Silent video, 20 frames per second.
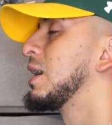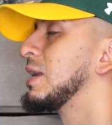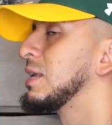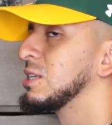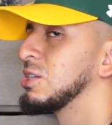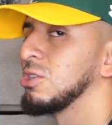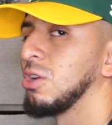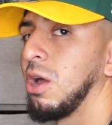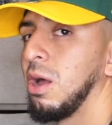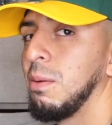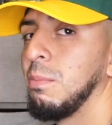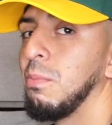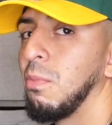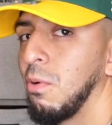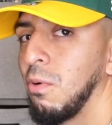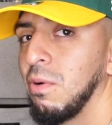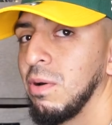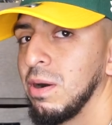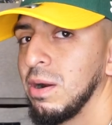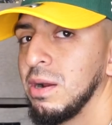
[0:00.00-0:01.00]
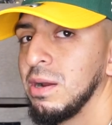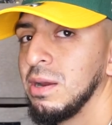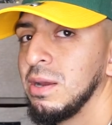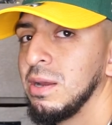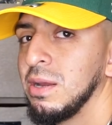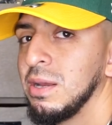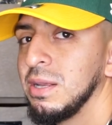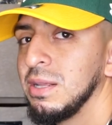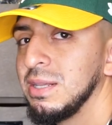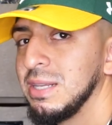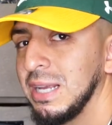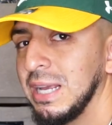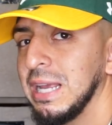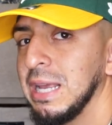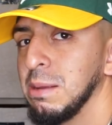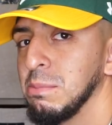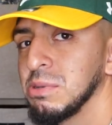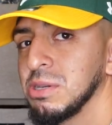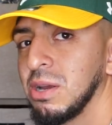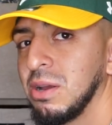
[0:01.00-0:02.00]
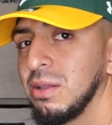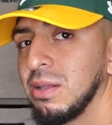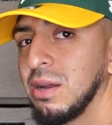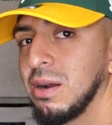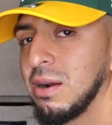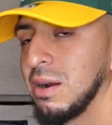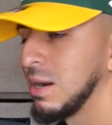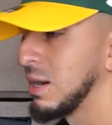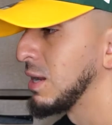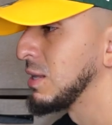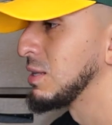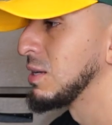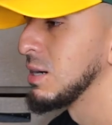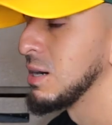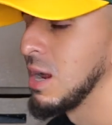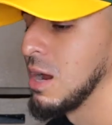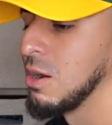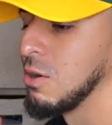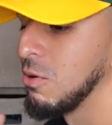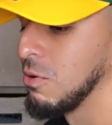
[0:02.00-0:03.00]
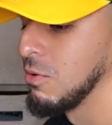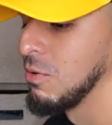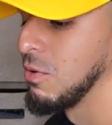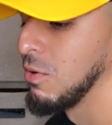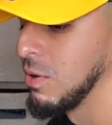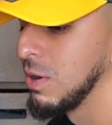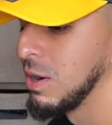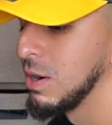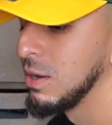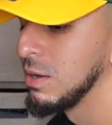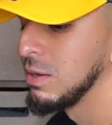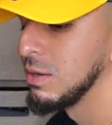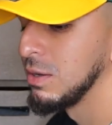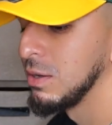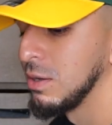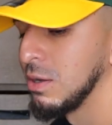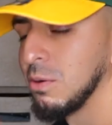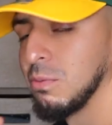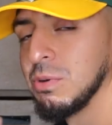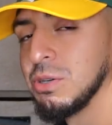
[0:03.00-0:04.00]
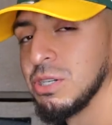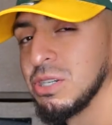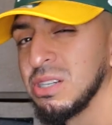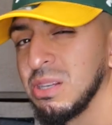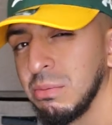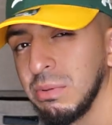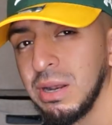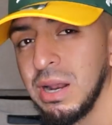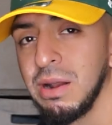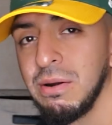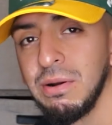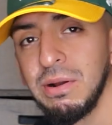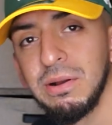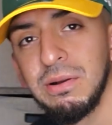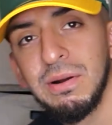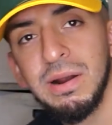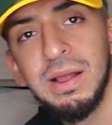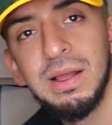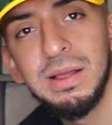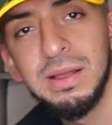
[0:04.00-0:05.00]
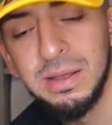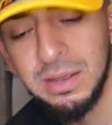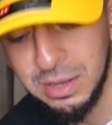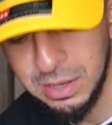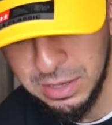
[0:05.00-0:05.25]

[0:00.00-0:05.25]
I saw more teams on there, and I did not go for it, you know, which is something I regret.